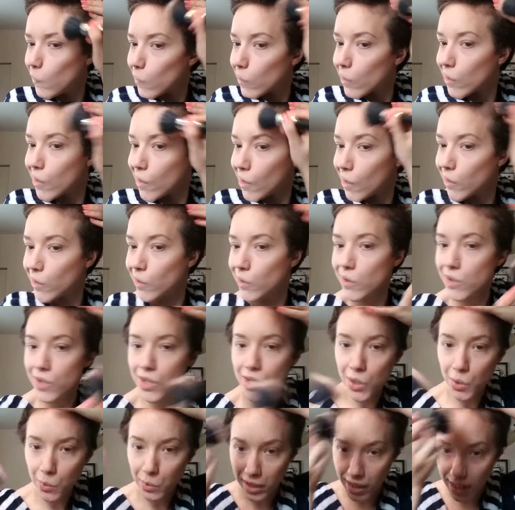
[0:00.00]
color
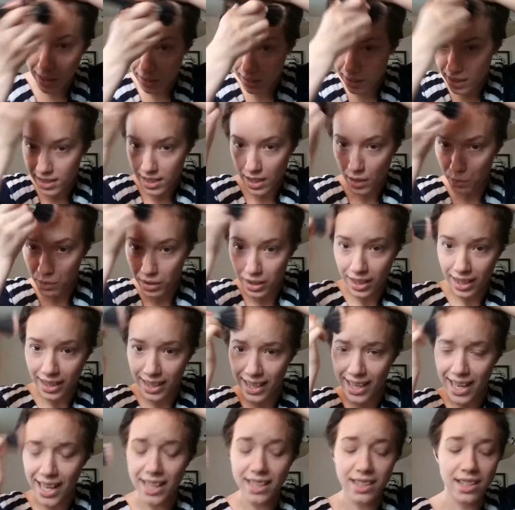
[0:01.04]
to it because I really like
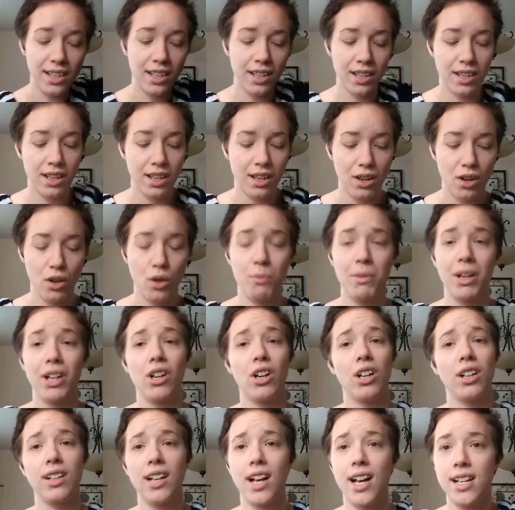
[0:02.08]
it. Oh my
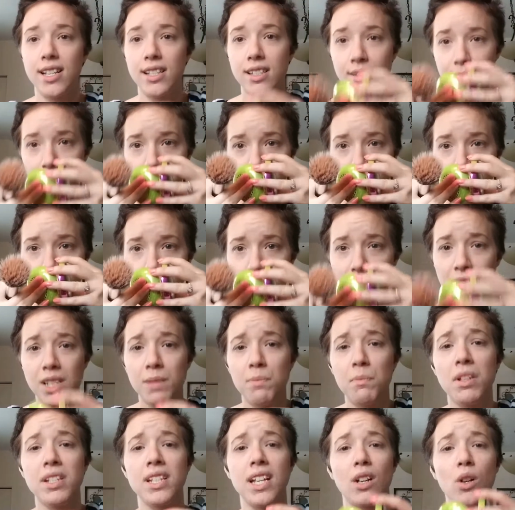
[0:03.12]
god, guys, that
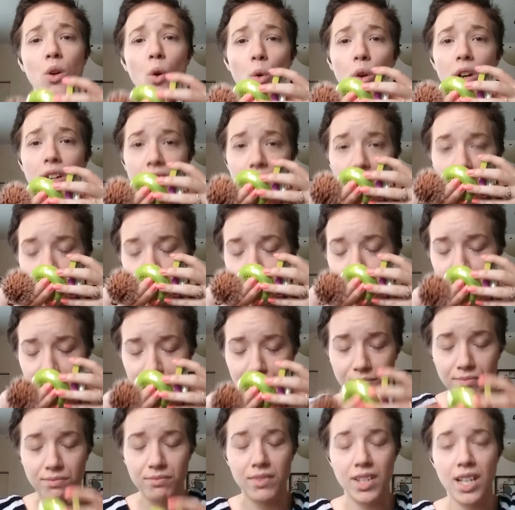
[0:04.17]
smells like coconut,
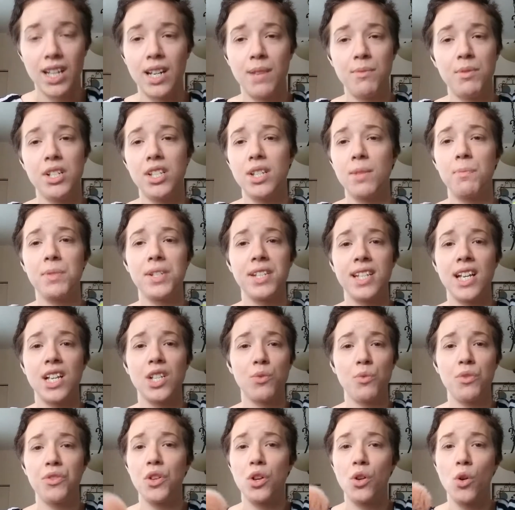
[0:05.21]
and I'm just
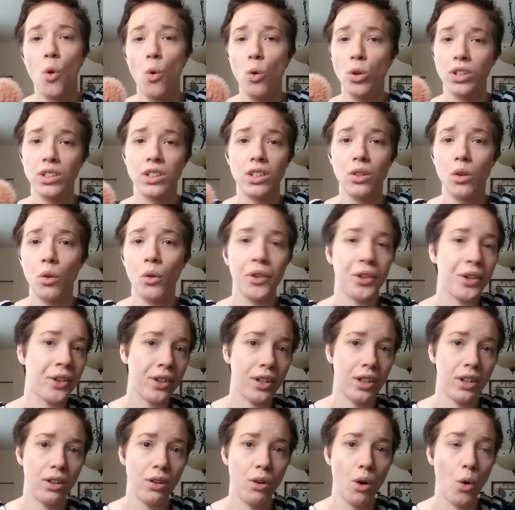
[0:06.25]
obsessed with the coconut
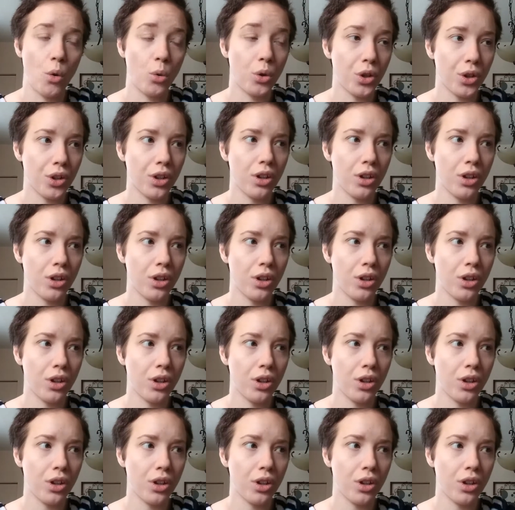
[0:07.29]
odor. Oh